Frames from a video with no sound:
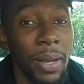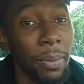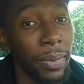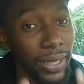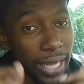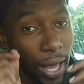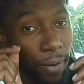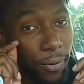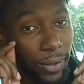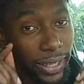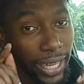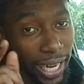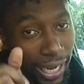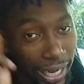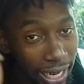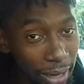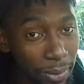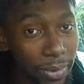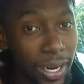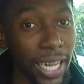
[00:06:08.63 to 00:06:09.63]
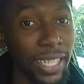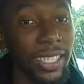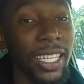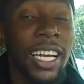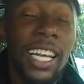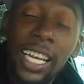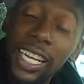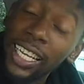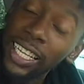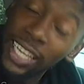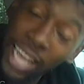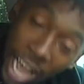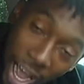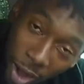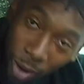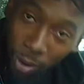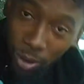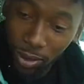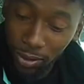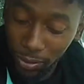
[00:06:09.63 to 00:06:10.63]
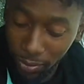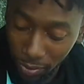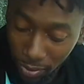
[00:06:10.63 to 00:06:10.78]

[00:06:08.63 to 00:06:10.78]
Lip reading: But I have to tell them that. Yo!